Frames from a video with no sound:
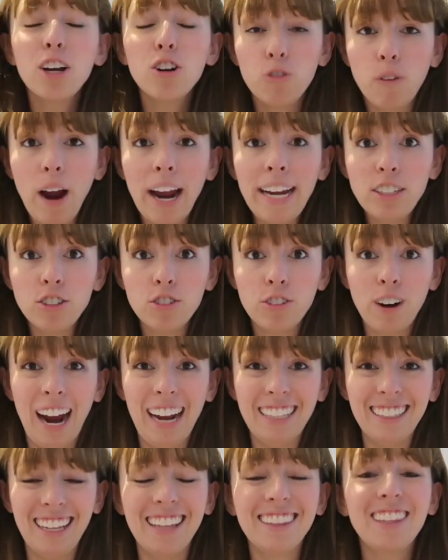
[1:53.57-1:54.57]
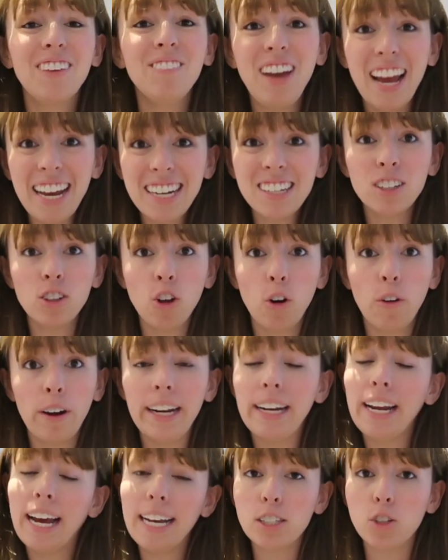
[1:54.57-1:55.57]
Great trailer. The
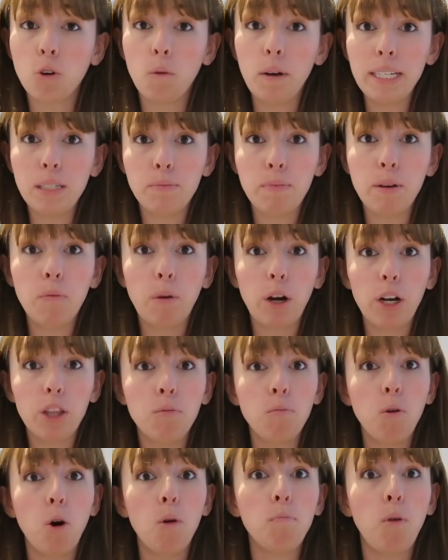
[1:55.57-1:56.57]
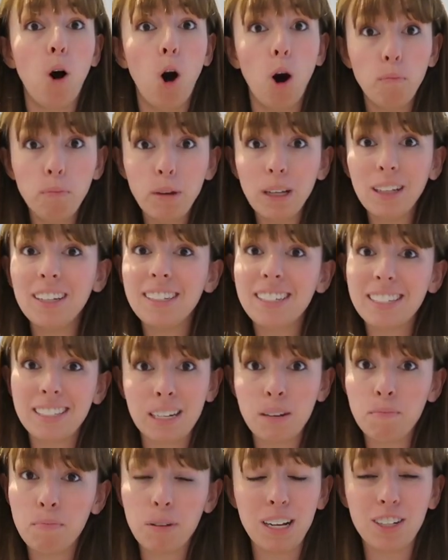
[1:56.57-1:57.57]
Mandalorian has always been one of the more popular
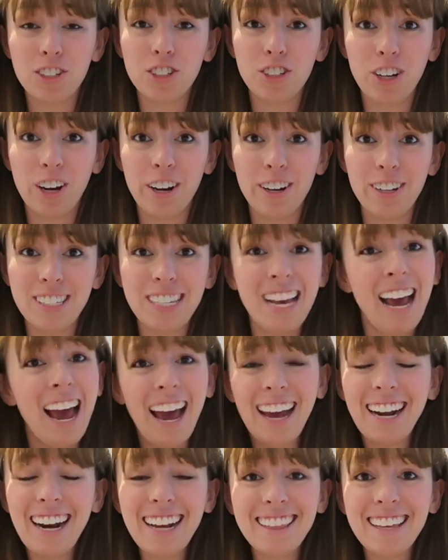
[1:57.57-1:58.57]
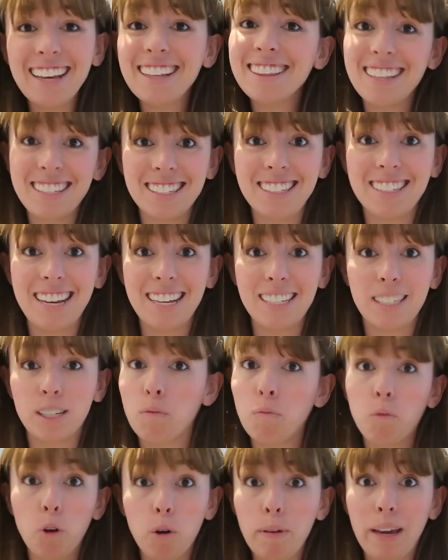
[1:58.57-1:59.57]
Disney Plus shows, and I think this
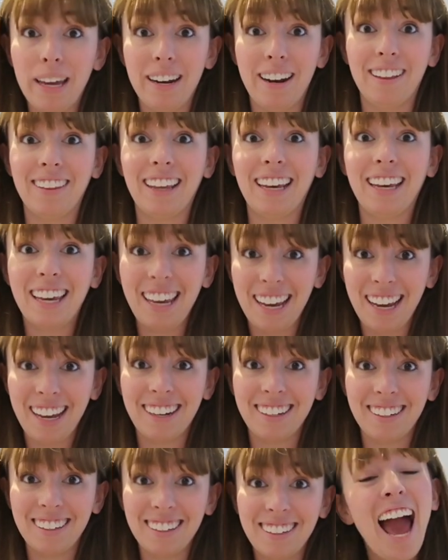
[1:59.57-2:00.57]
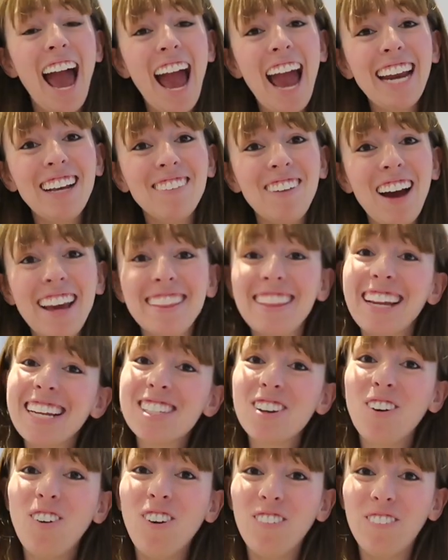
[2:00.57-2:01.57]
season will be another hit. Anyway, that
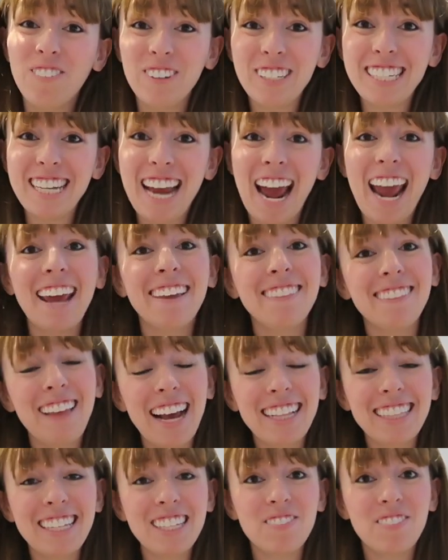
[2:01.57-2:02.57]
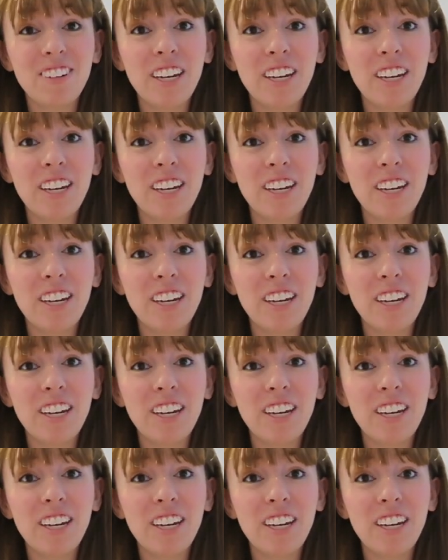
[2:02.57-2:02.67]
is all for today. Like this